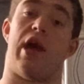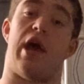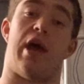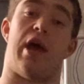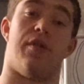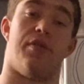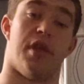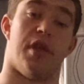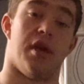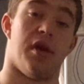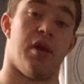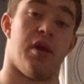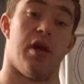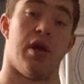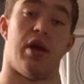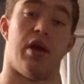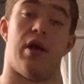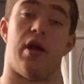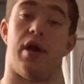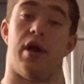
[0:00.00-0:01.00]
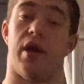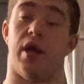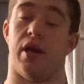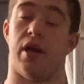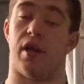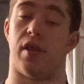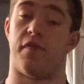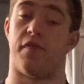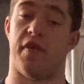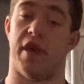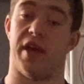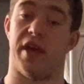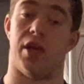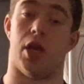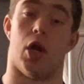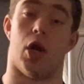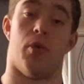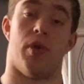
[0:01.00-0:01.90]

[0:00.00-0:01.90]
and then it is failure